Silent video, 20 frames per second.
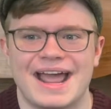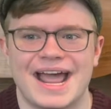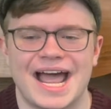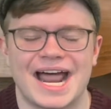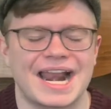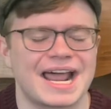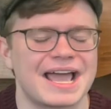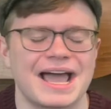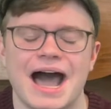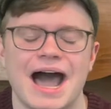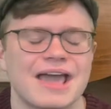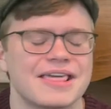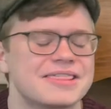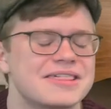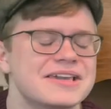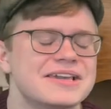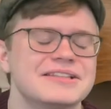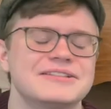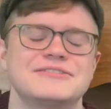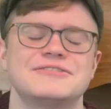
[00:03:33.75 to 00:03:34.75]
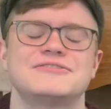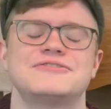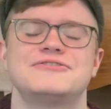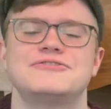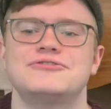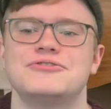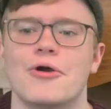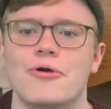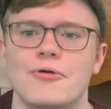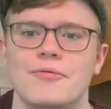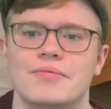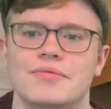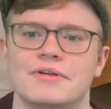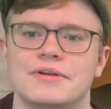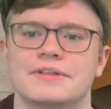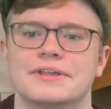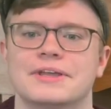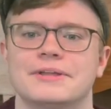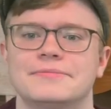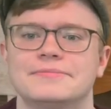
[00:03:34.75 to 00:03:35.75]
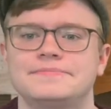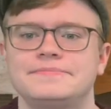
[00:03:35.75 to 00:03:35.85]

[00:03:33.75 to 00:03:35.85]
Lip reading: I think it's so brilliant.